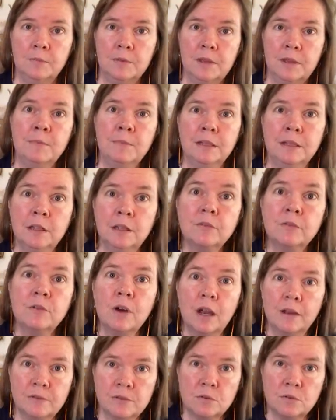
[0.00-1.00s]
in my
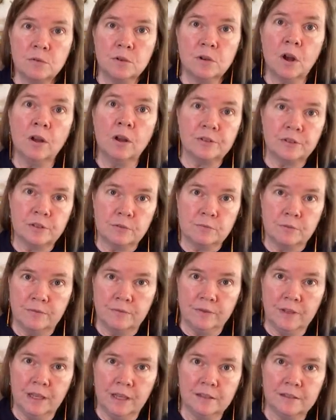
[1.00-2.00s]
Lovecraft store also
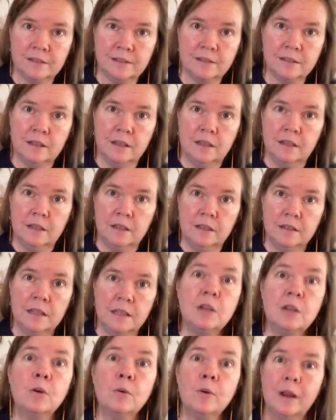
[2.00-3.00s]
reflects
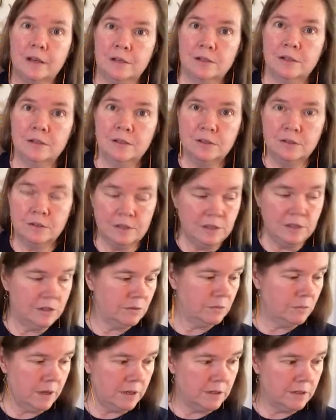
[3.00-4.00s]
the correction. So I
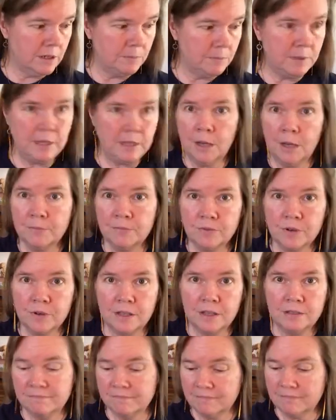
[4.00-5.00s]
just wanted to be
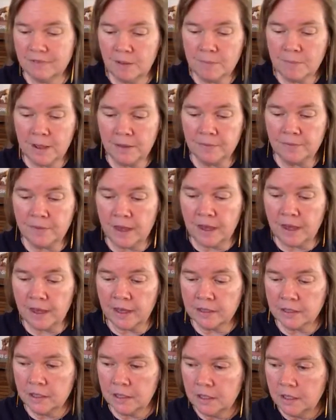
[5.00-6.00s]
upfront about
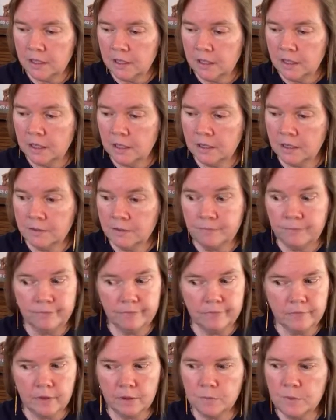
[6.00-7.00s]
that.
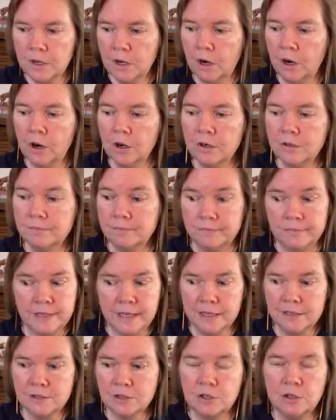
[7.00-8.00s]
We are,
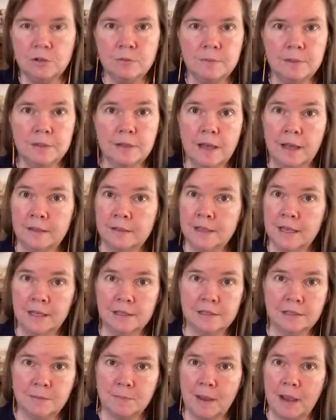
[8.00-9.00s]
yes, human, and
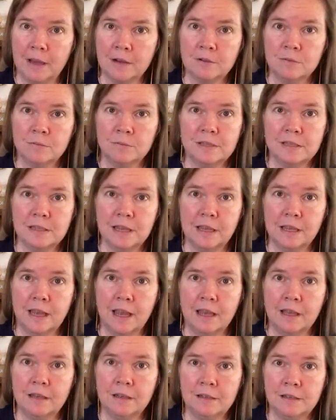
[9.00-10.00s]
yes, the pattern was tech
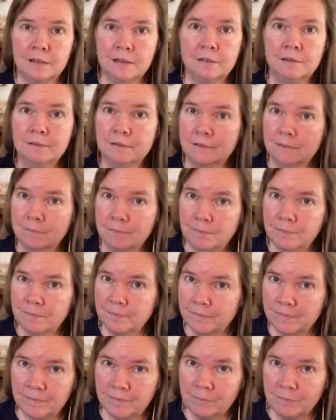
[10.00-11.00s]
edited
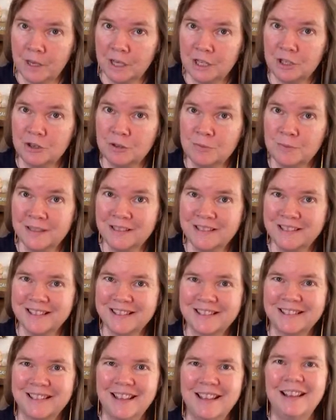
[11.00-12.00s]
by
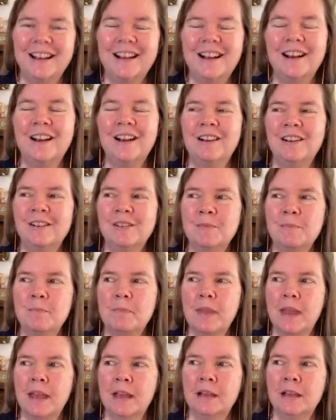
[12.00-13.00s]
humans.
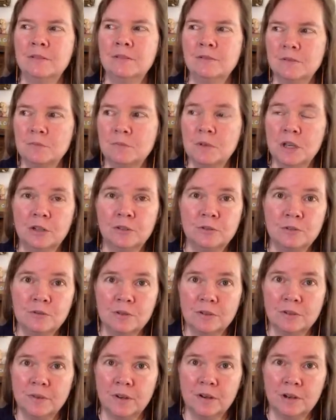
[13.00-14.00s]
And we all do
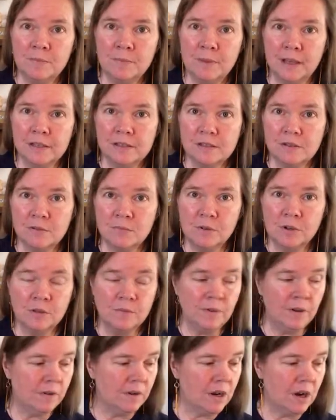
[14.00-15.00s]
our very best and work
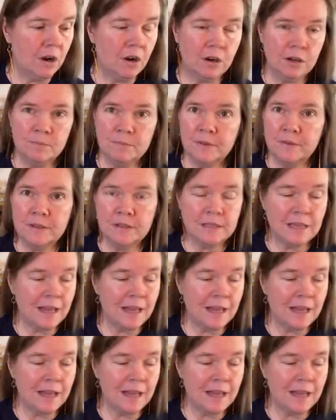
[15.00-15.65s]
very hard, but this